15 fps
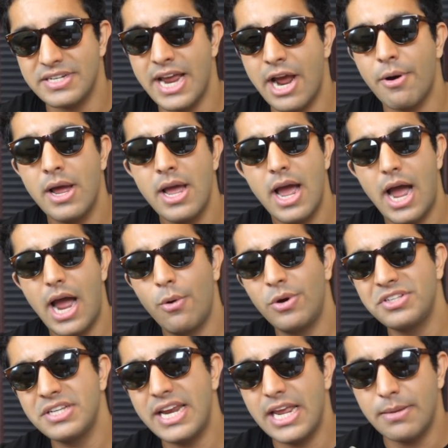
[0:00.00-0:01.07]
Now, I
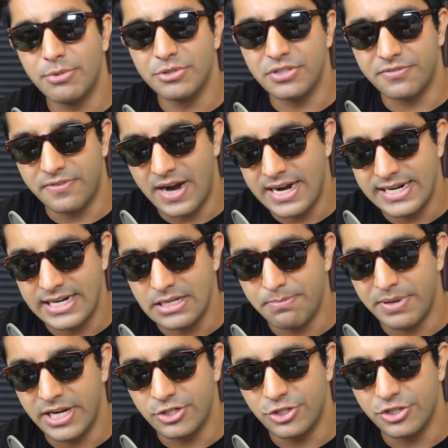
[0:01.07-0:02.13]
wasn't able to find any
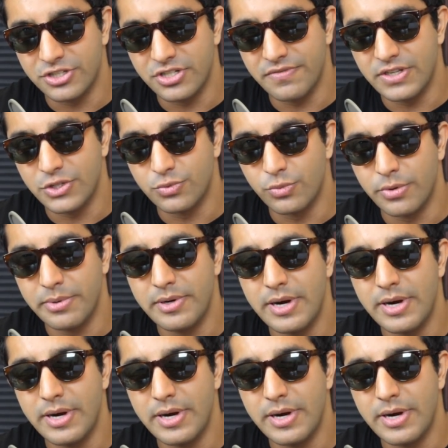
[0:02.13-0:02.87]
pictures of this woman.